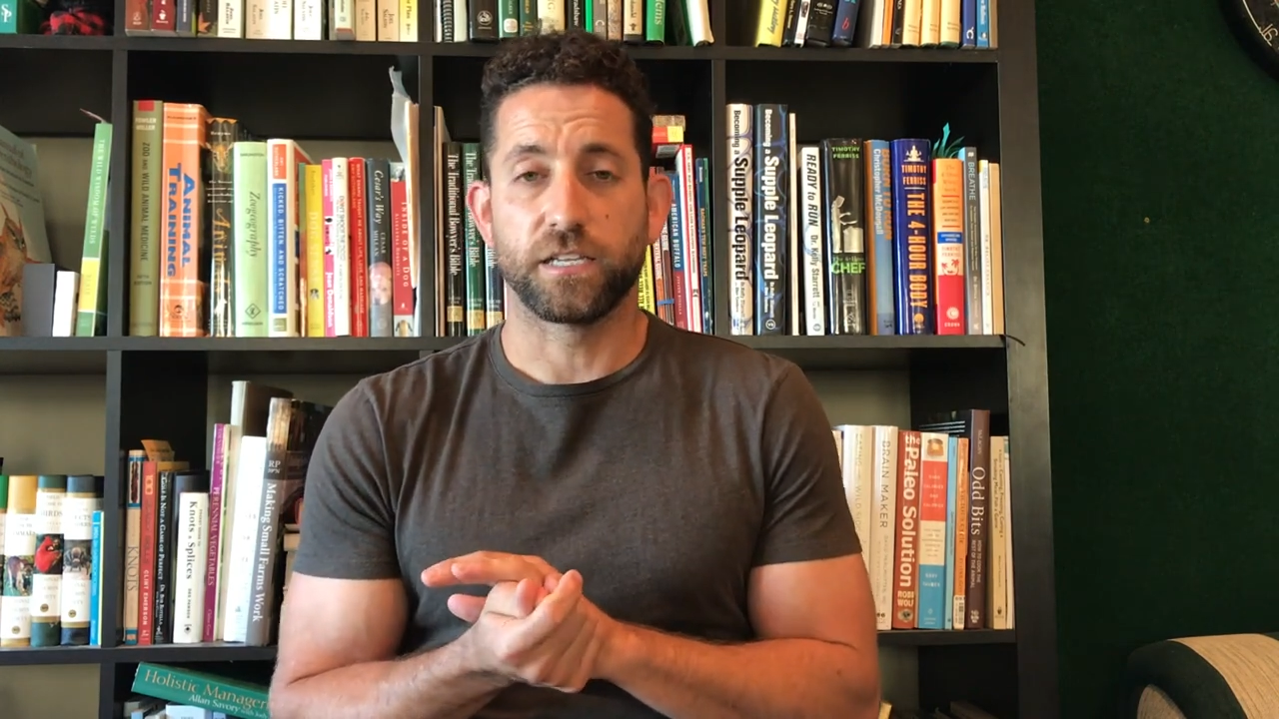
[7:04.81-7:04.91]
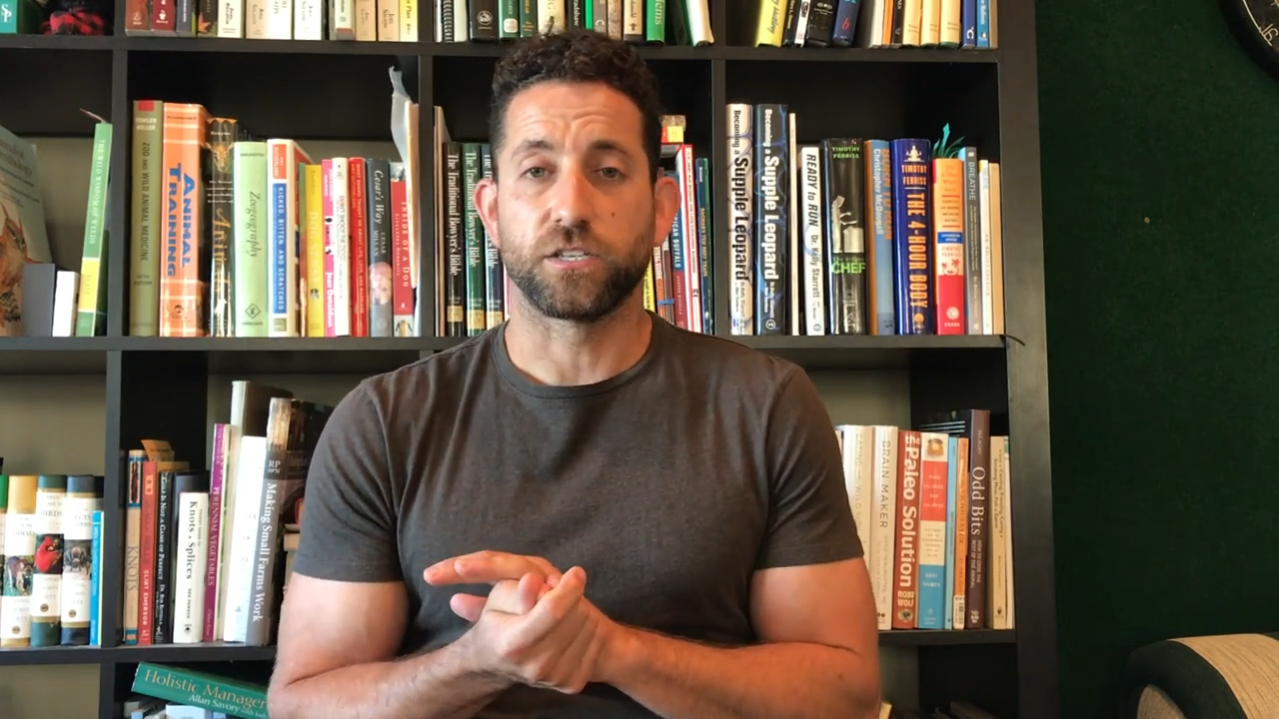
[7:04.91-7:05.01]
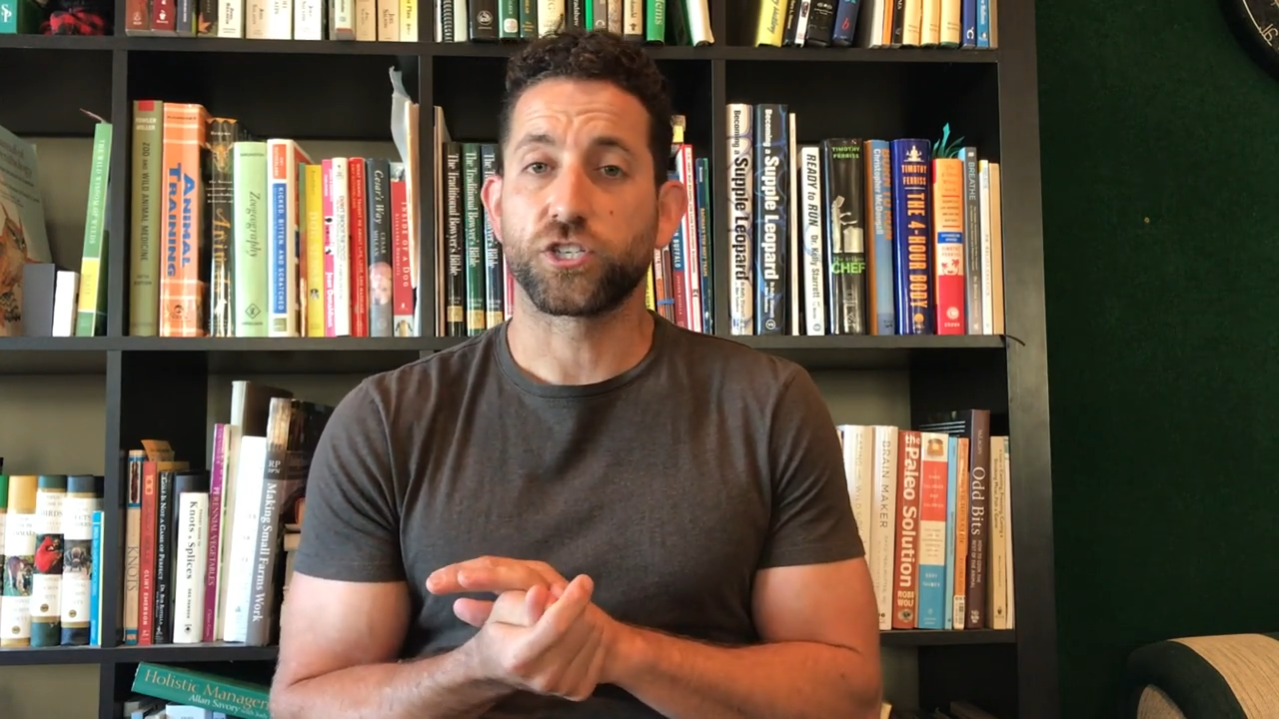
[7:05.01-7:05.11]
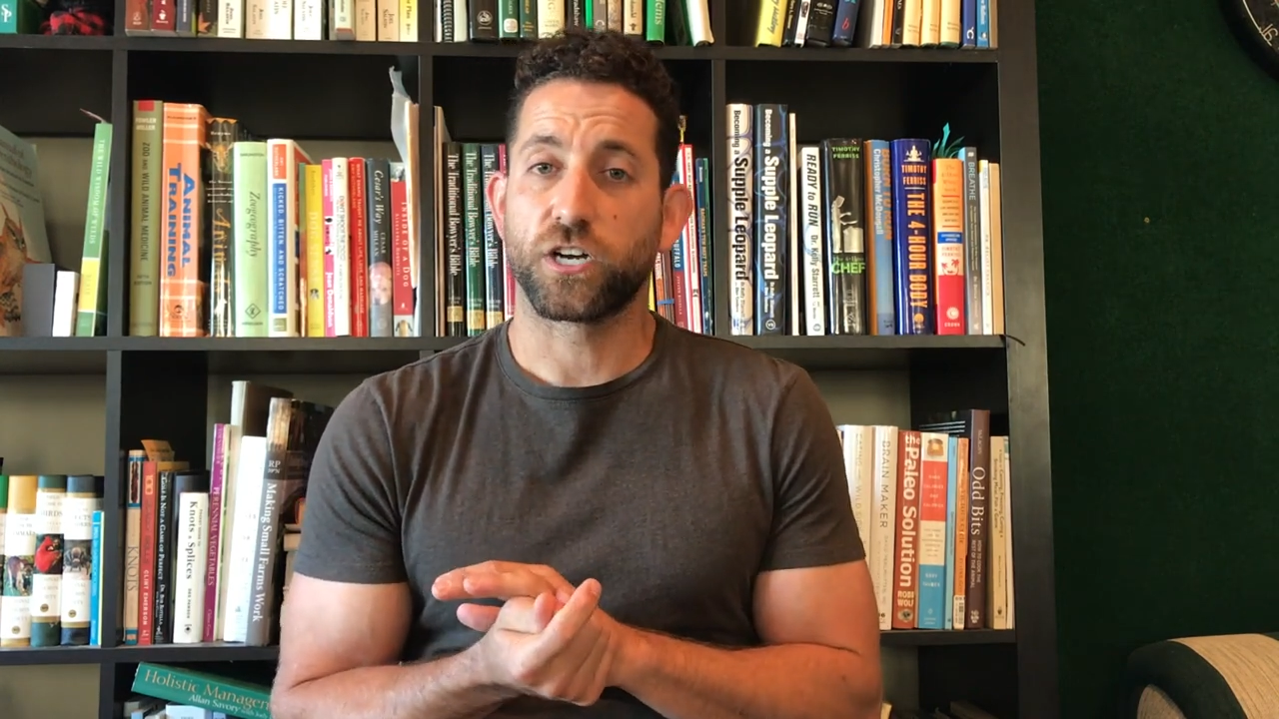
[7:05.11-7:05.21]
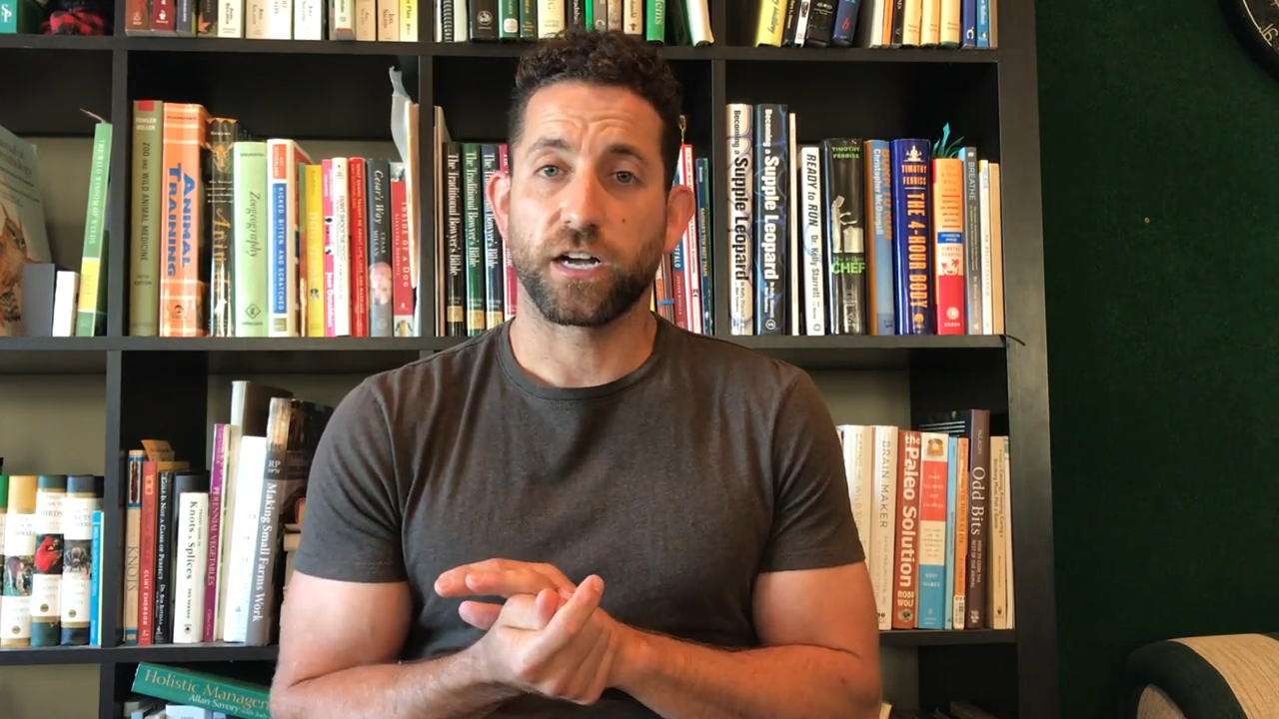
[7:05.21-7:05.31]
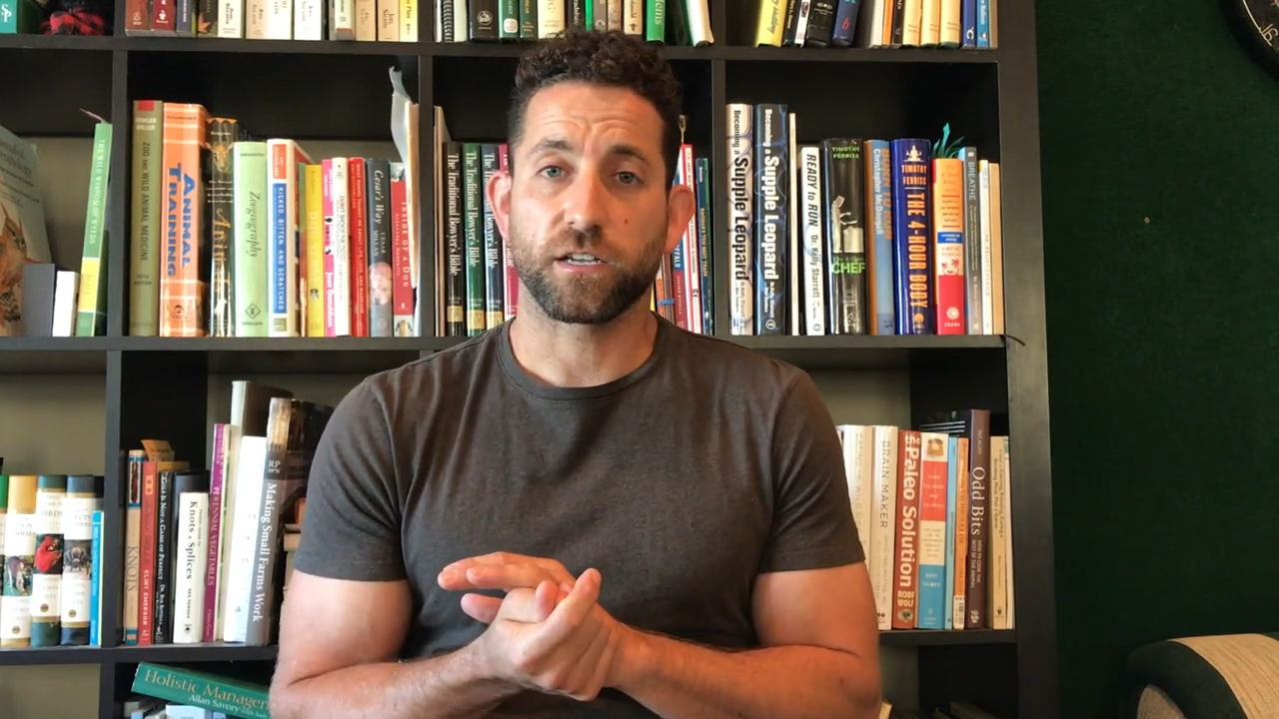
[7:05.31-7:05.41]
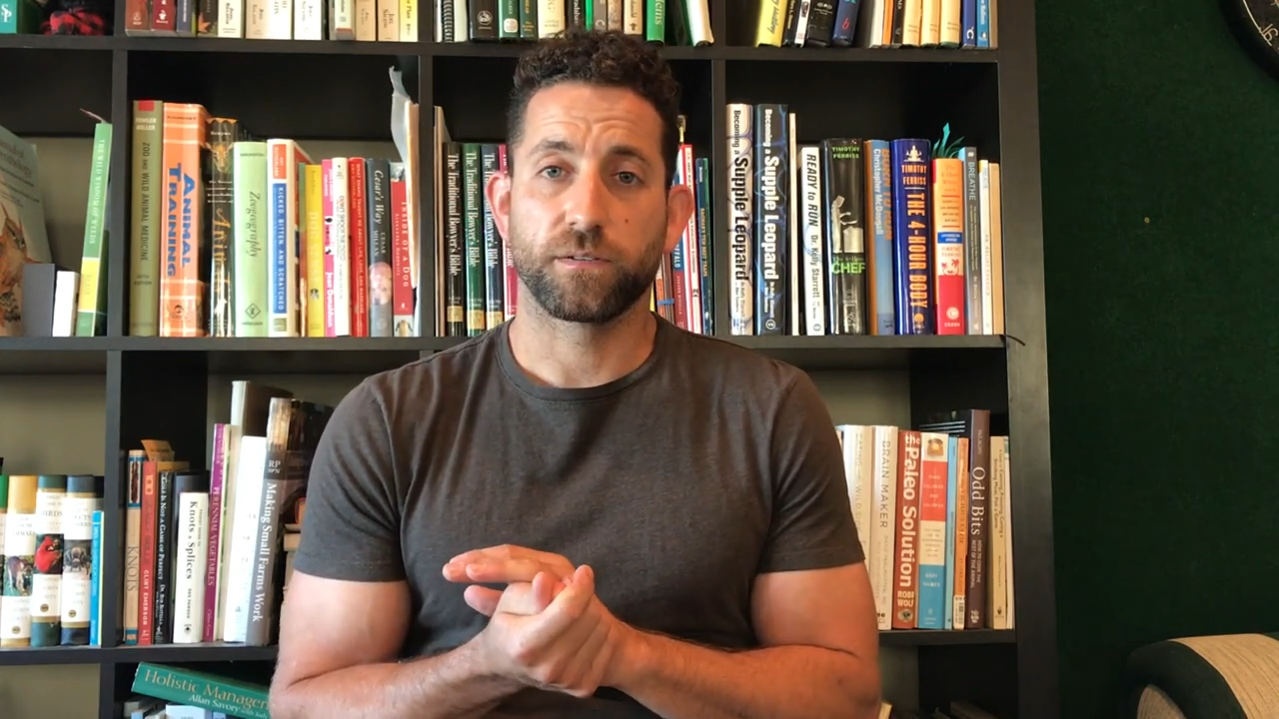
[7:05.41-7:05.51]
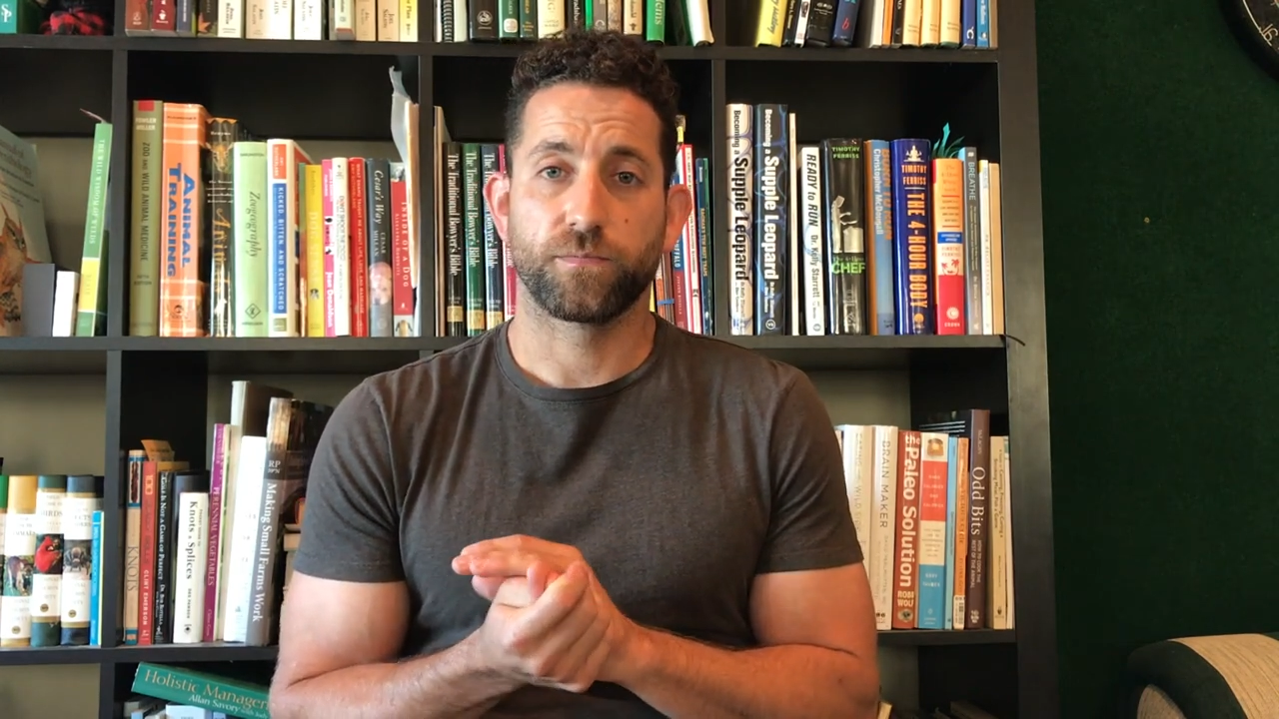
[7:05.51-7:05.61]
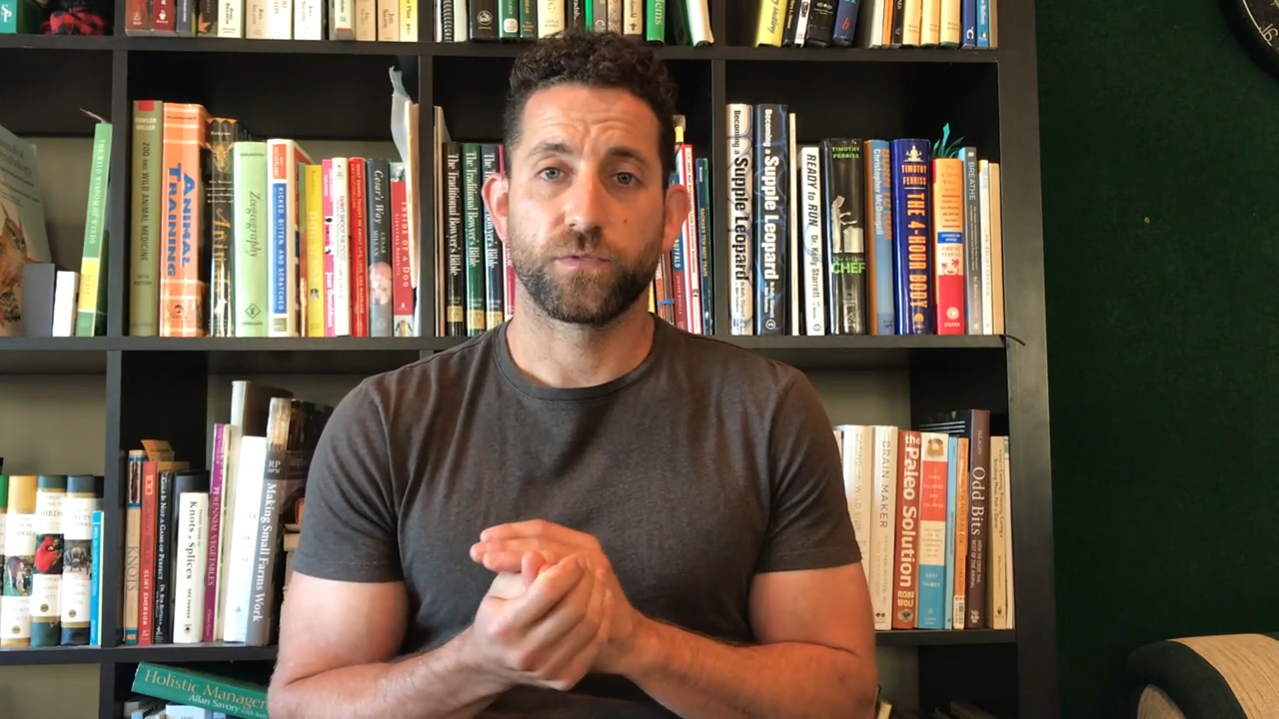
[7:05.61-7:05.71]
in the truck,